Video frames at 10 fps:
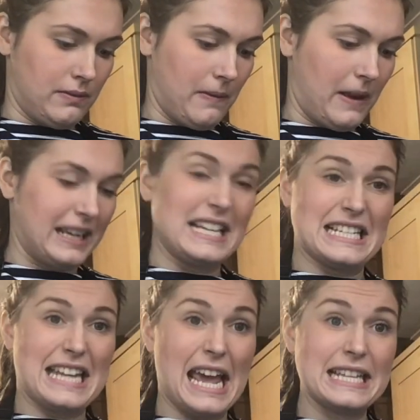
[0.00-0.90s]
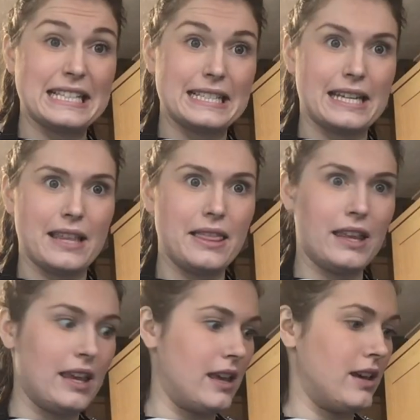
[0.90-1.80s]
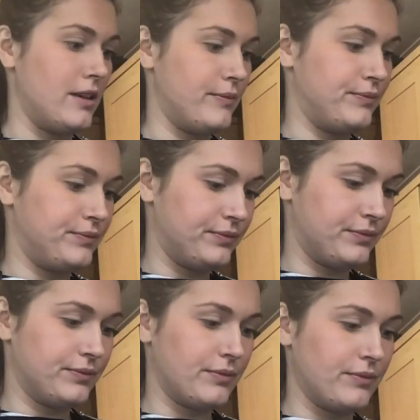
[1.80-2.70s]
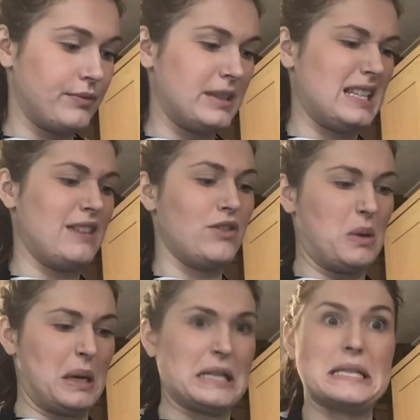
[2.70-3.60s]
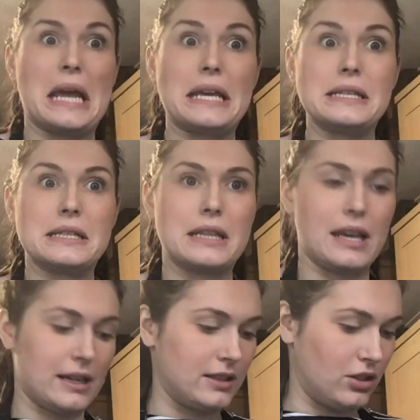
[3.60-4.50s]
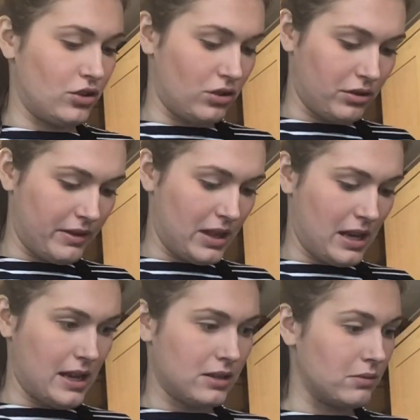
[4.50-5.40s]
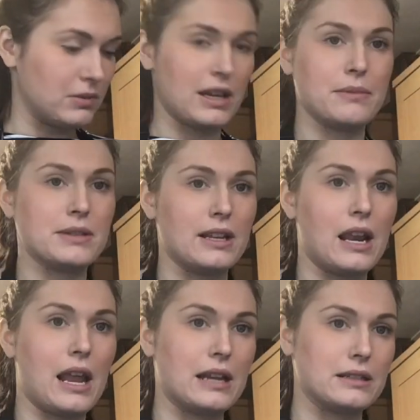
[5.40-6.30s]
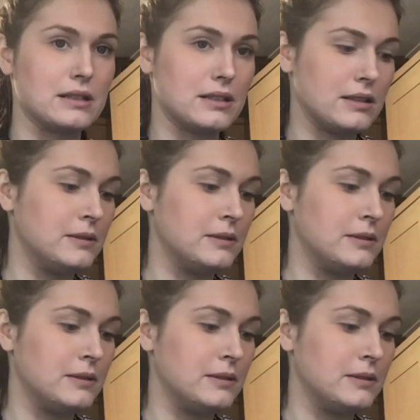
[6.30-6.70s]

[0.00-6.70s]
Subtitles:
I can taste it in the air. See if you can taste the icing sugar in the air. Sometimes it lands.